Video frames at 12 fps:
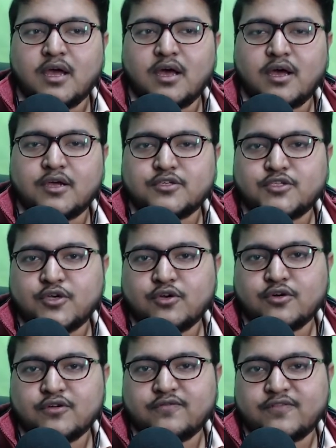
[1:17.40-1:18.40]

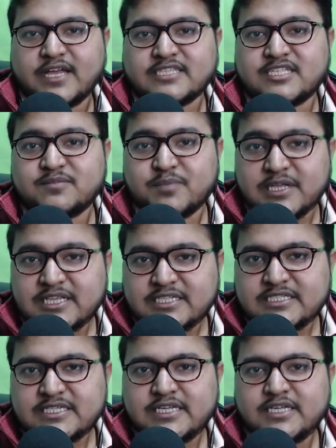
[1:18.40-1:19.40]
your
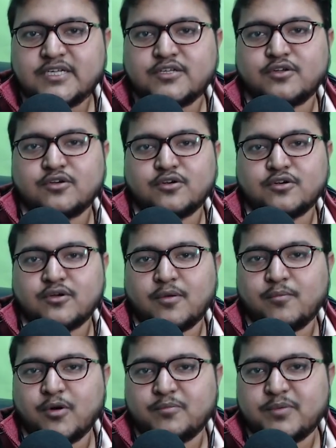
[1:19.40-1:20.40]
flexibility, your
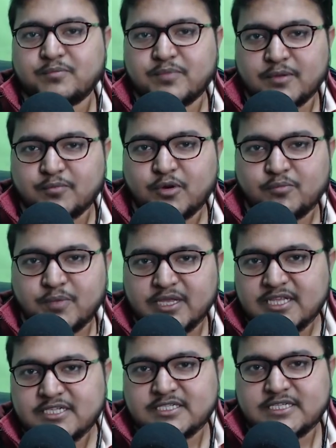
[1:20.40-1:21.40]

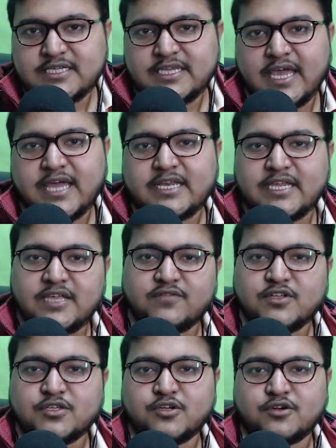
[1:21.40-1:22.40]
mobility, and
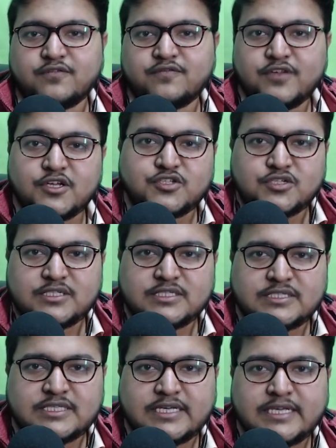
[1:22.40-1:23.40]
even your
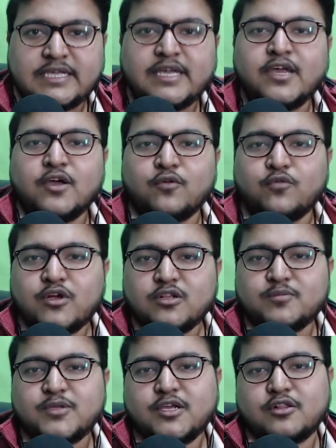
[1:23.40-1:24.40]
efficiency will
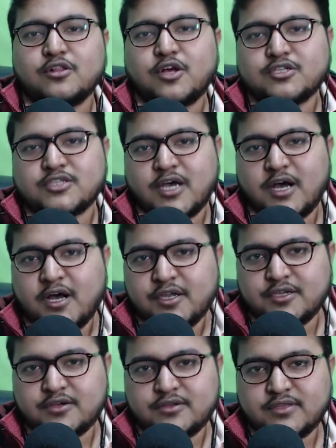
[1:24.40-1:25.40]
be a lot
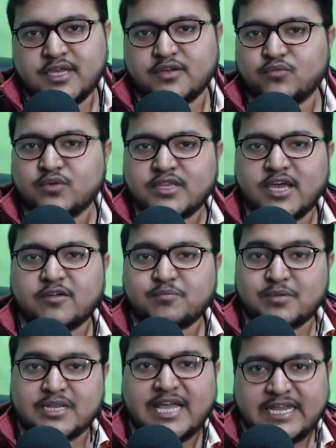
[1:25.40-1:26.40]
higher than without
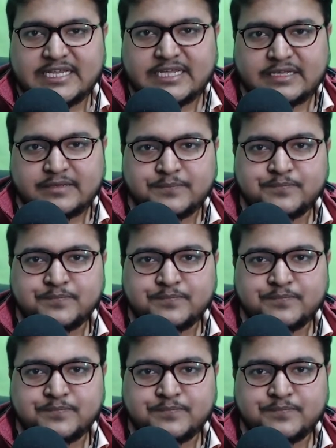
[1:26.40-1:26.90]
planning.